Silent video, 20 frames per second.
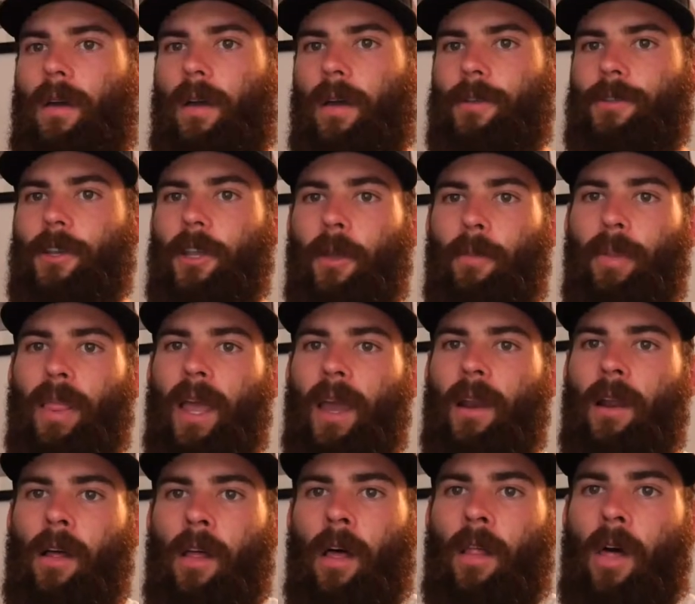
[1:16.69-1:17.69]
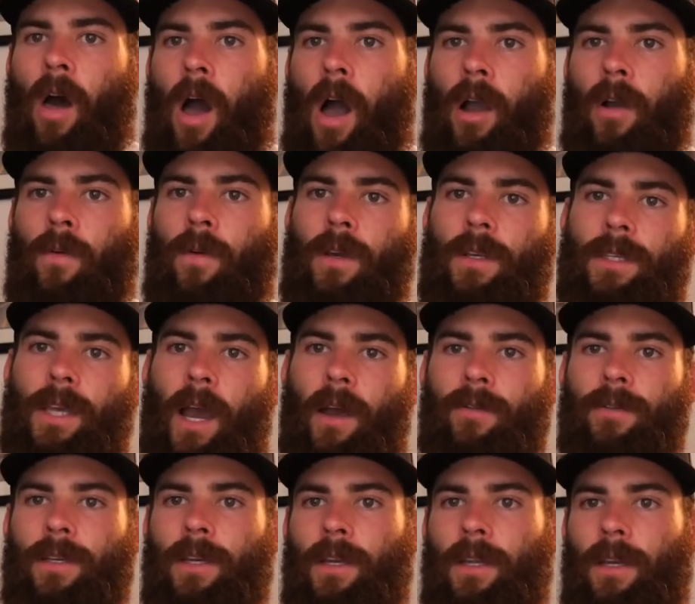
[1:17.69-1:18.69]
So the plan all along was I
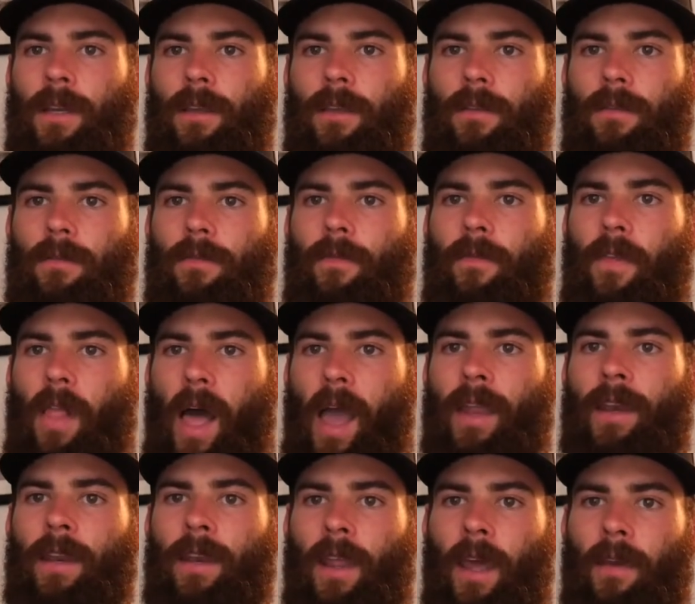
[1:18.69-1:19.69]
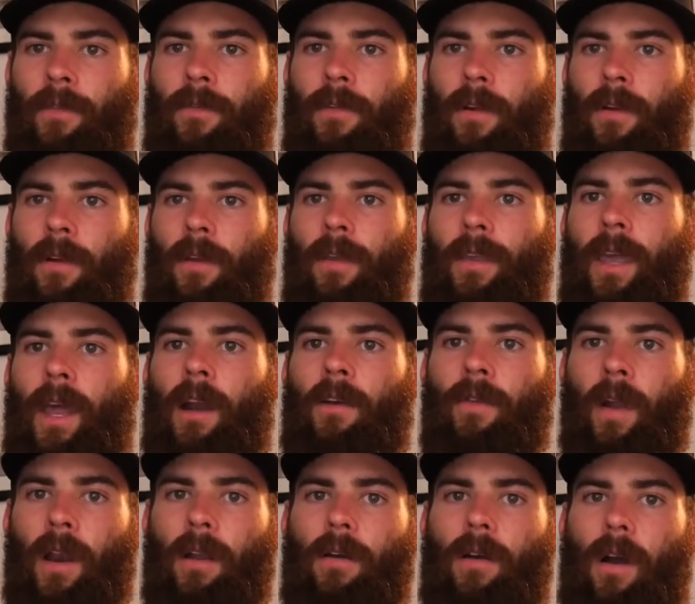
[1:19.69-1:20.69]
was going to fly into Denver, get a
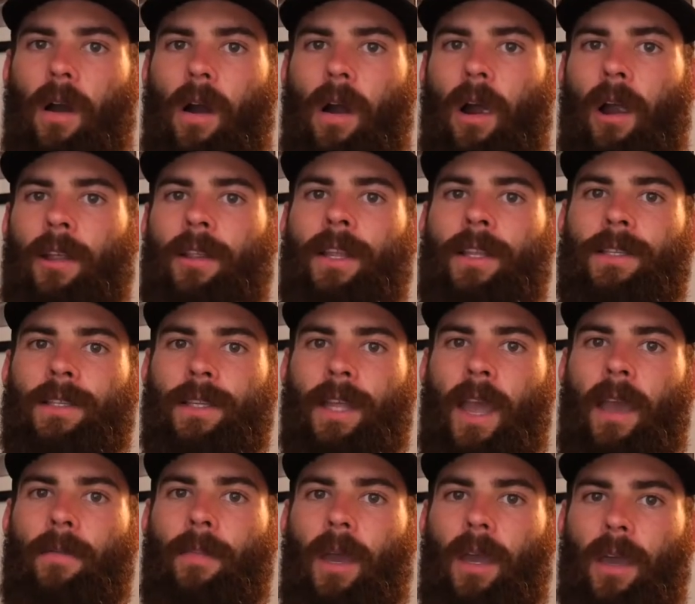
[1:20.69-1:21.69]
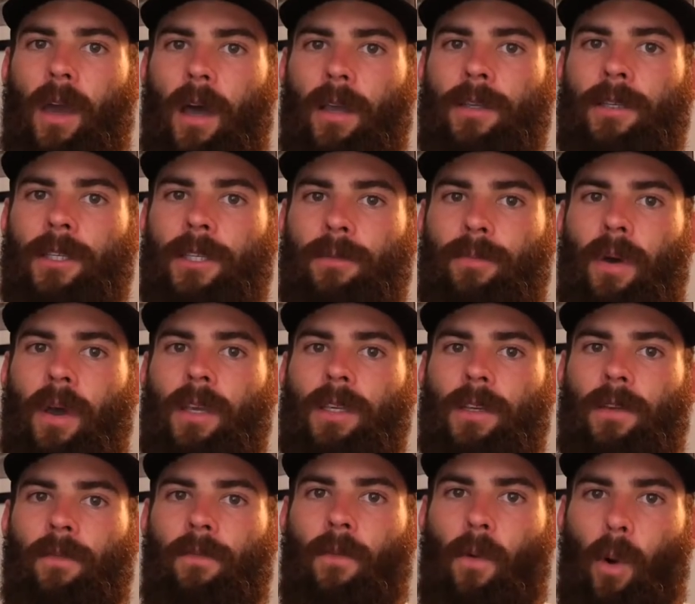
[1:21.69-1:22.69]
rental car, and then stay at my cousin's place
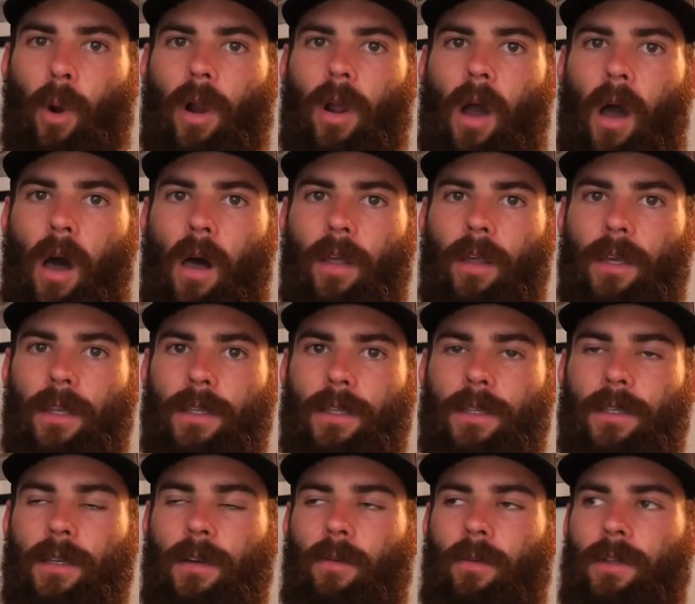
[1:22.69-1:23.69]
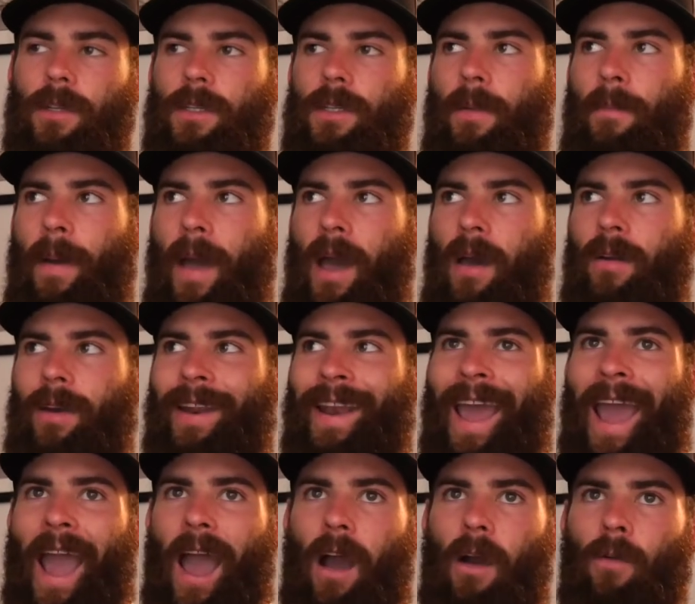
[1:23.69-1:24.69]
in Fort Collins, which is about an
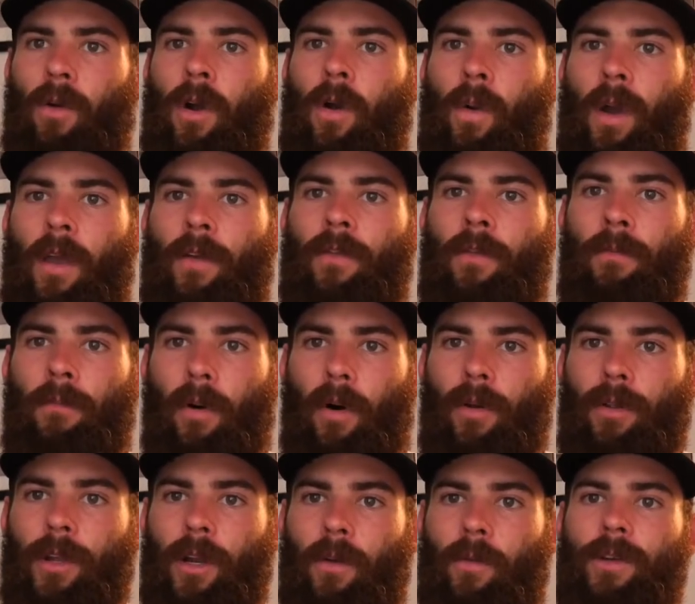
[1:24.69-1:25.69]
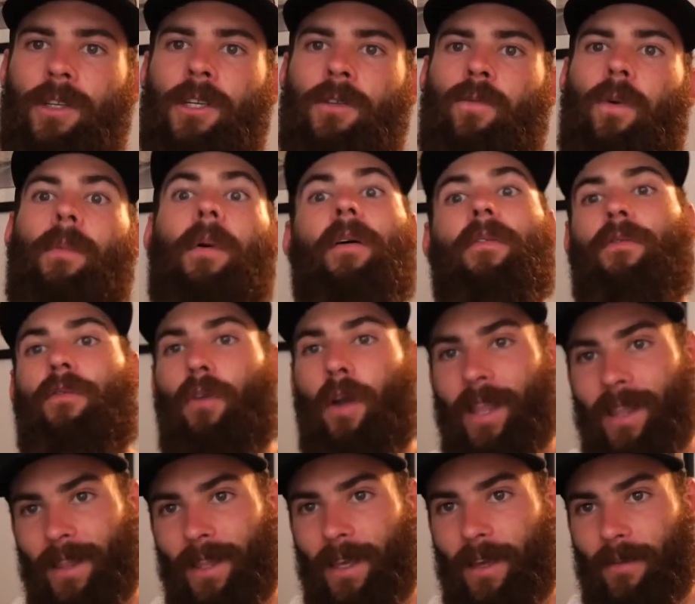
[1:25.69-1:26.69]
hour away from Boulder, which is where my
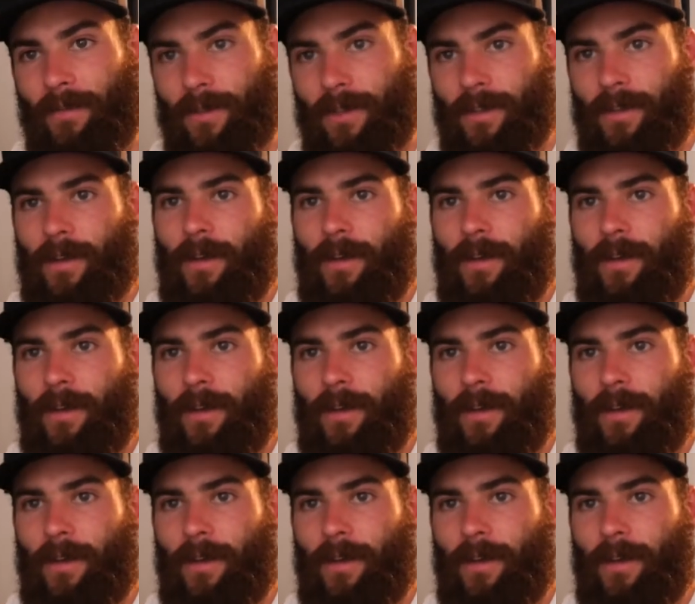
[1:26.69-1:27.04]
friend lives.